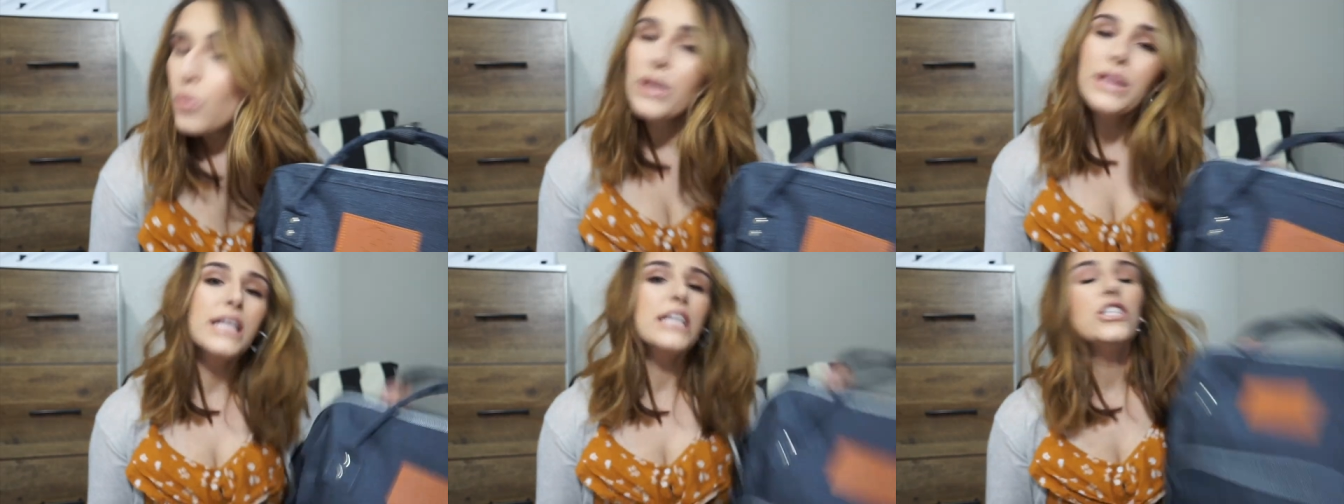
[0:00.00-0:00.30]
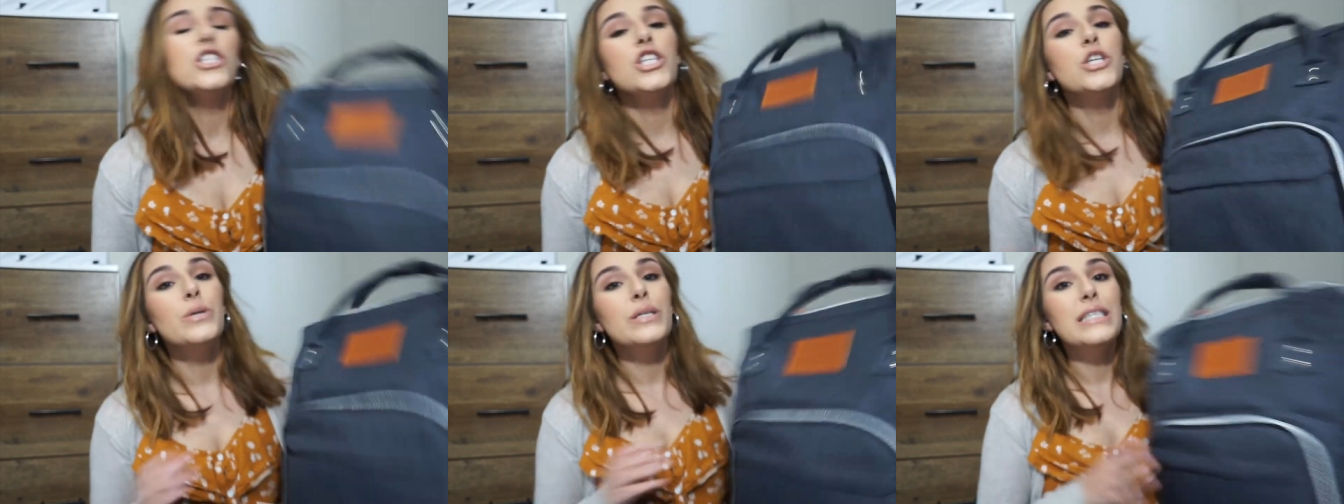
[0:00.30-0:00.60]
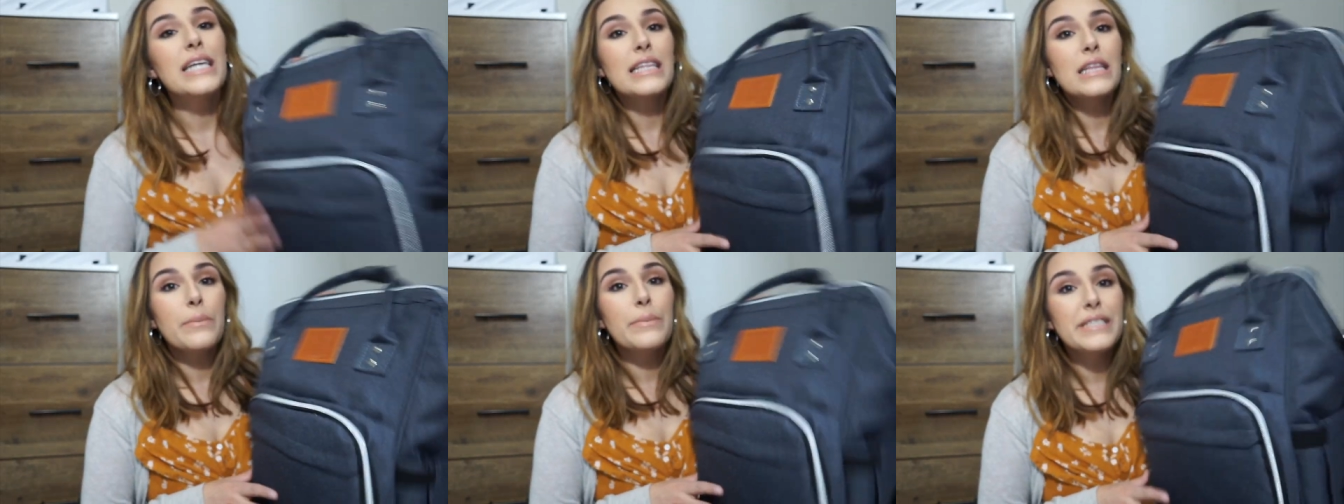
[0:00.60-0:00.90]
One thing too is
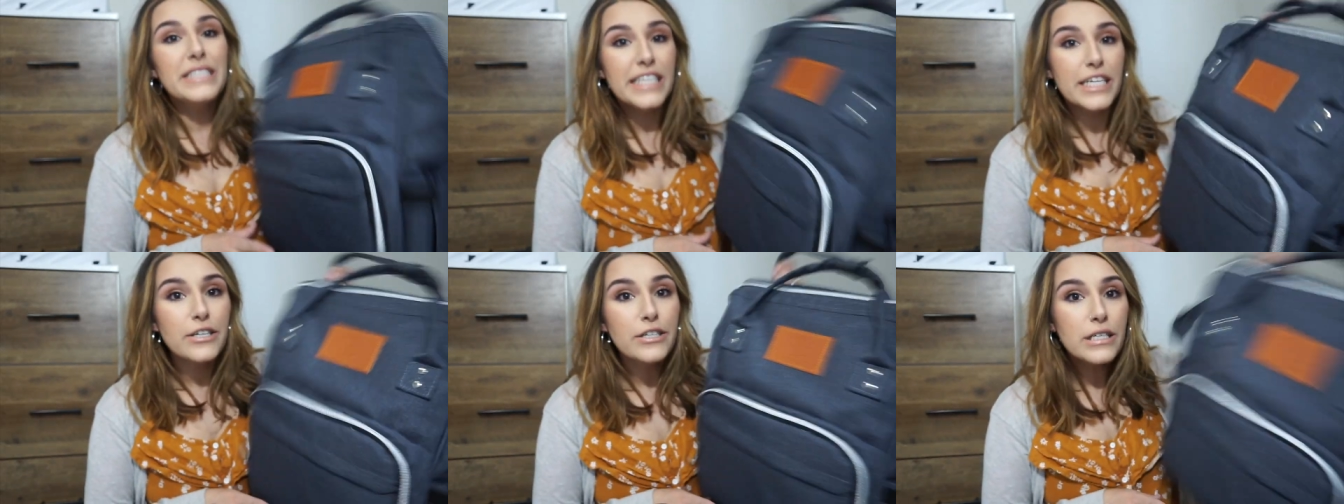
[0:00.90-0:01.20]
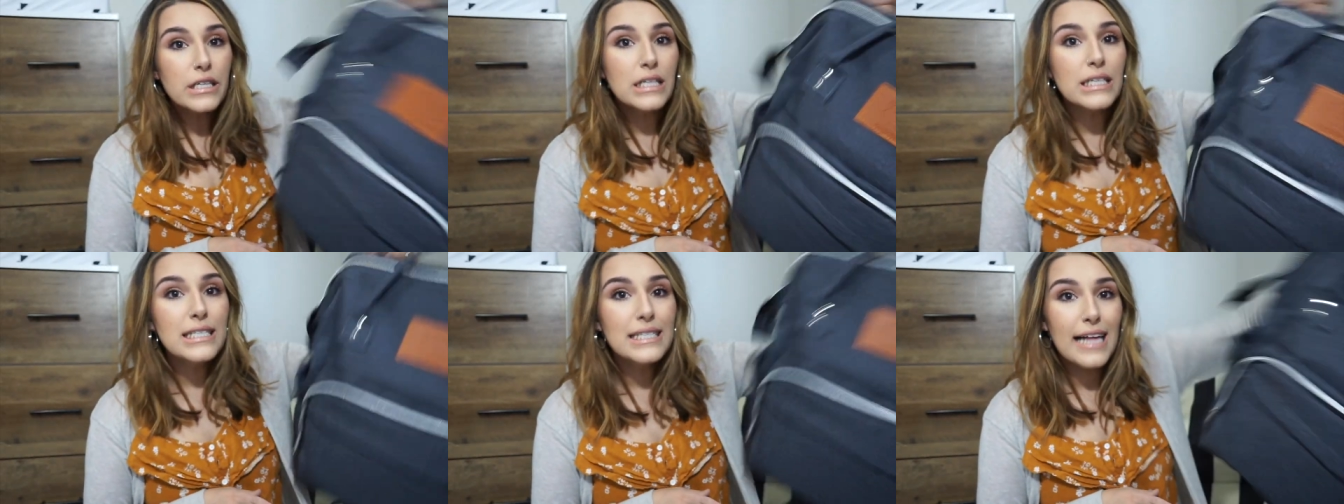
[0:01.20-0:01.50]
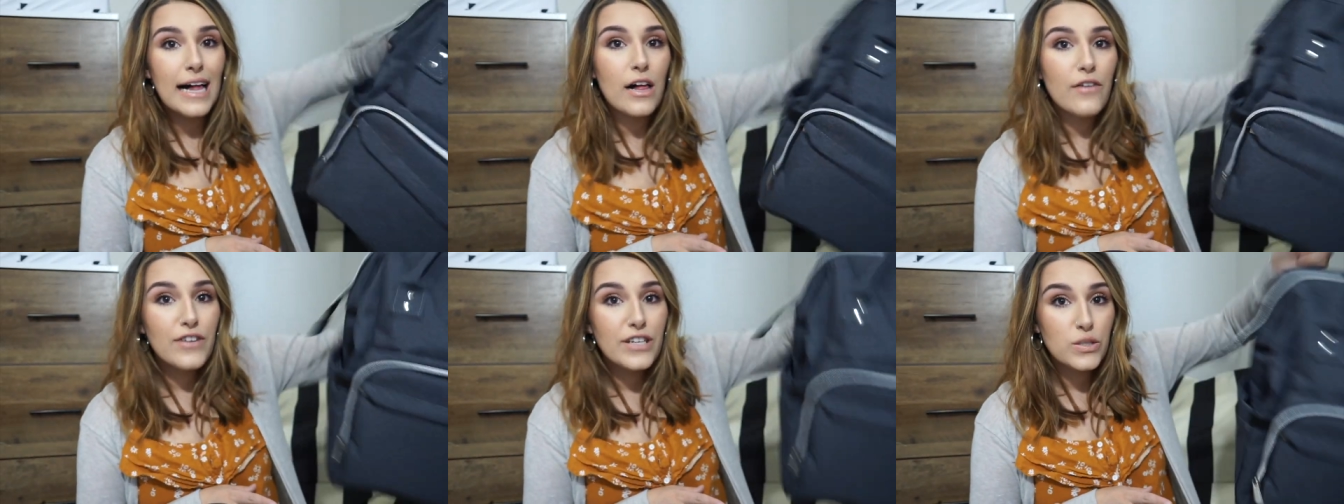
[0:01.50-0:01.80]
that the material
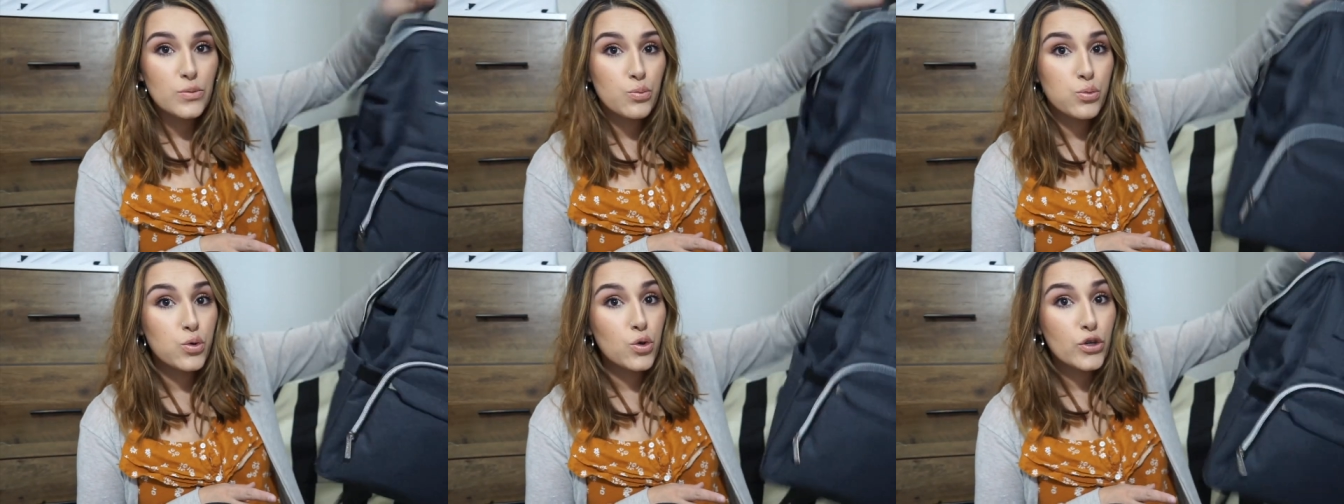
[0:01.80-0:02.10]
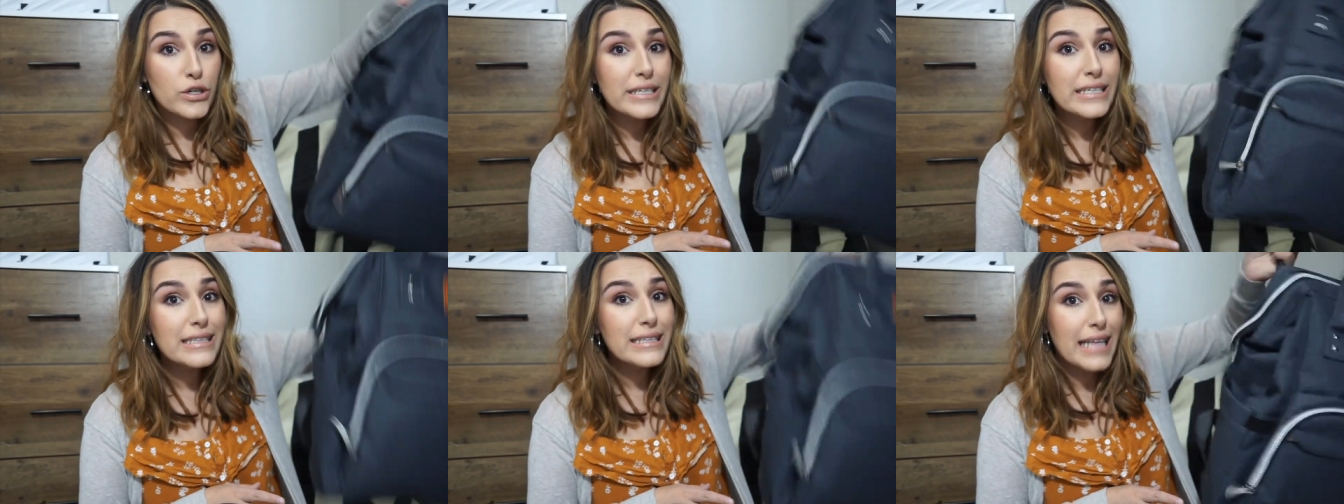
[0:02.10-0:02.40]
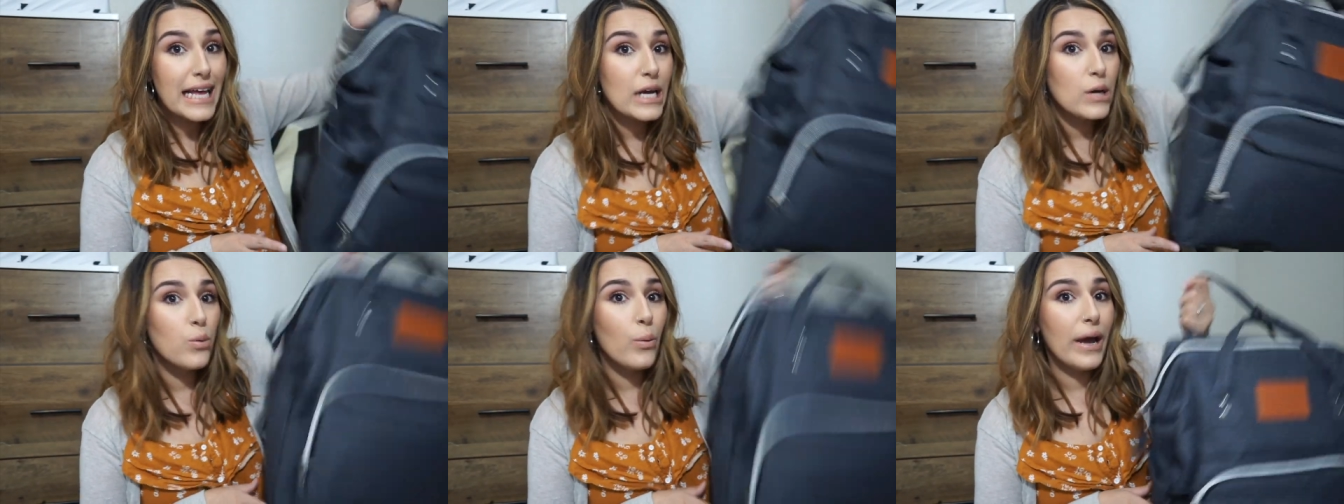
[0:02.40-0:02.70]
itself is pretty
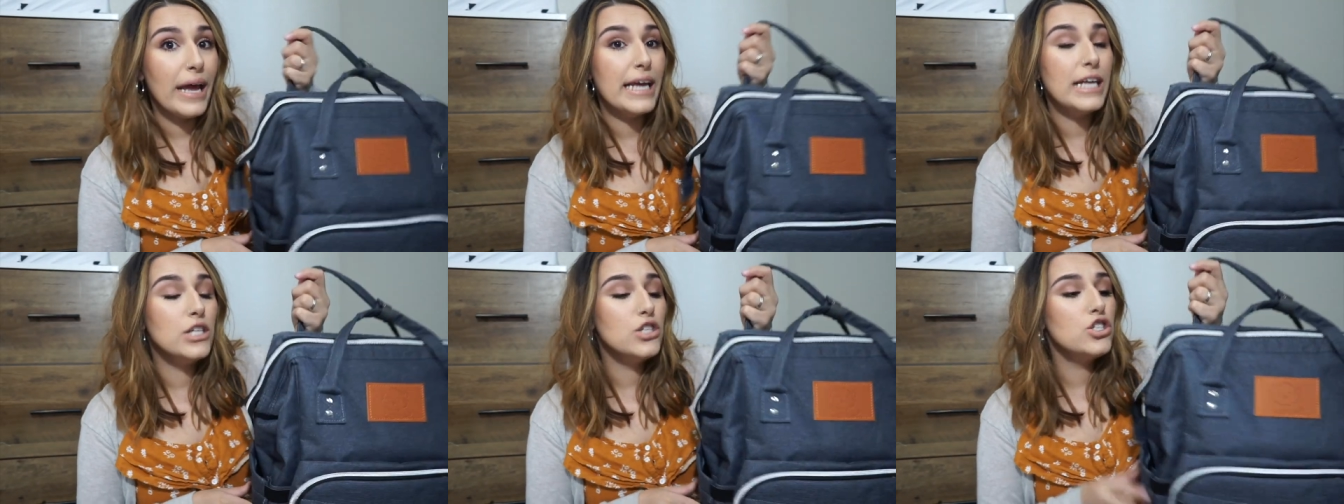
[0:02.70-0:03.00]
lightweight.